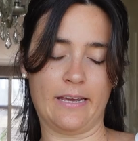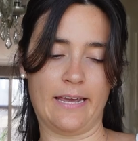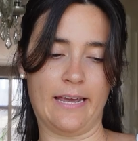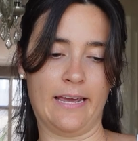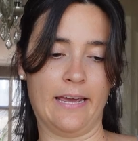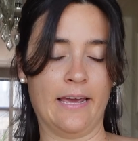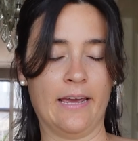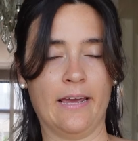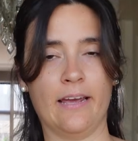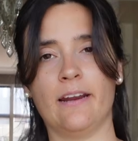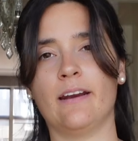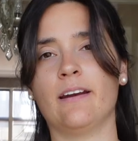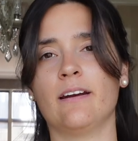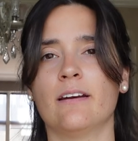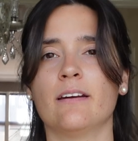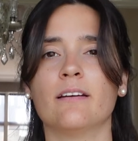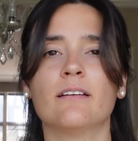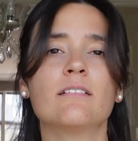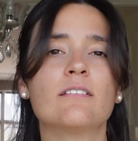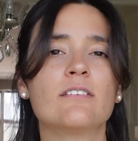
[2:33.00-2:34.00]

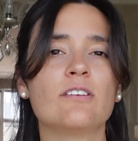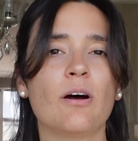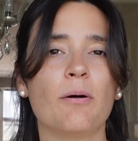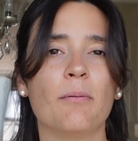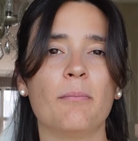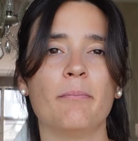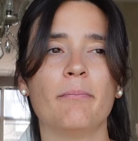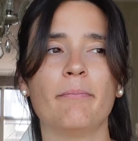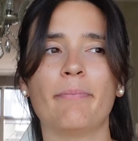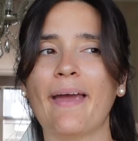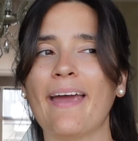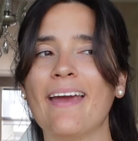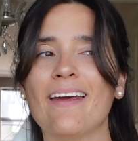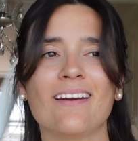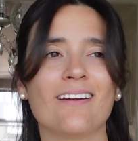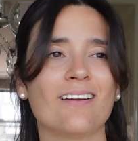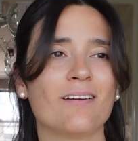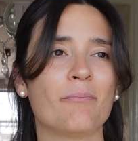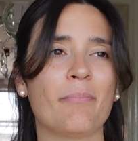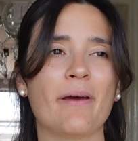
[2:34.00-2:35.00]
and some
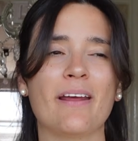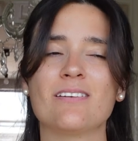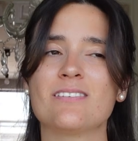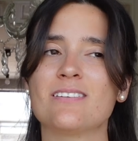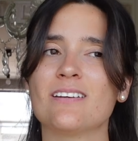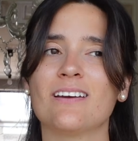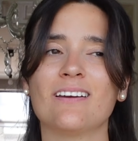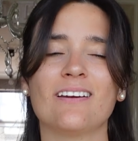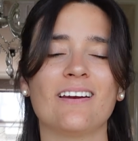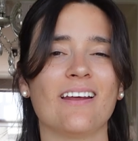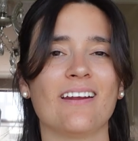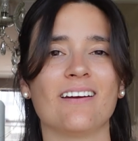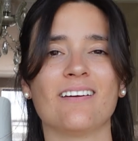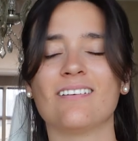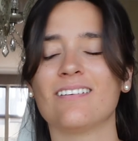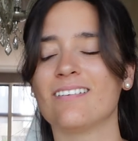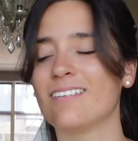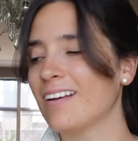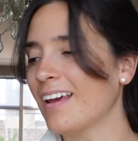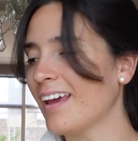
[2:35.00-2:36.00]
pen and pencil
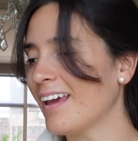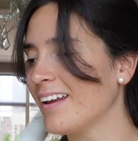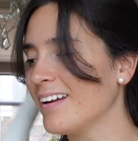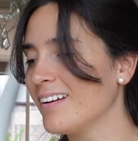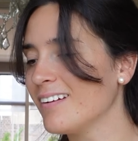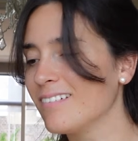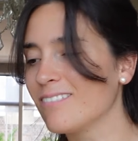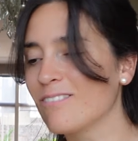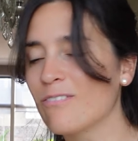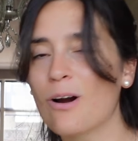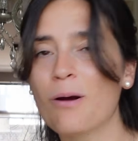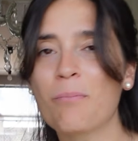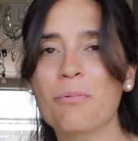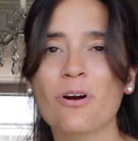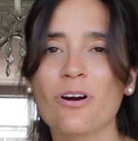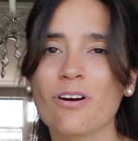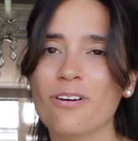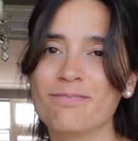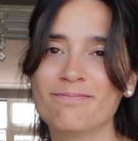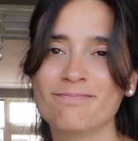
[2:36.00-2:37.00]
and
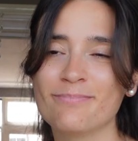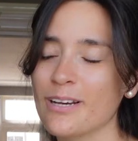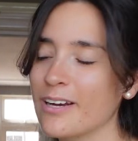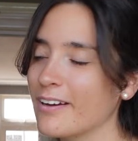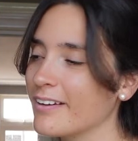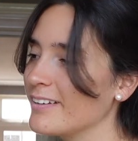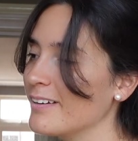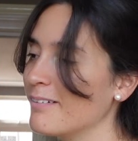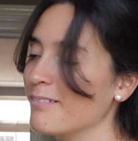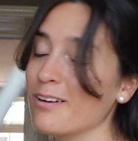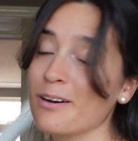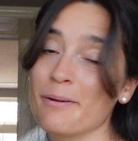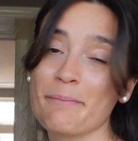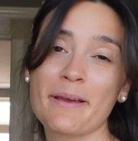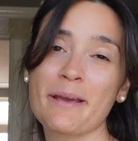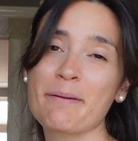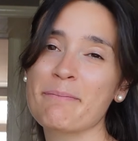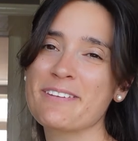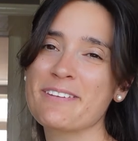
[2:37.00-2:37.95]
rubber because I'm gonna make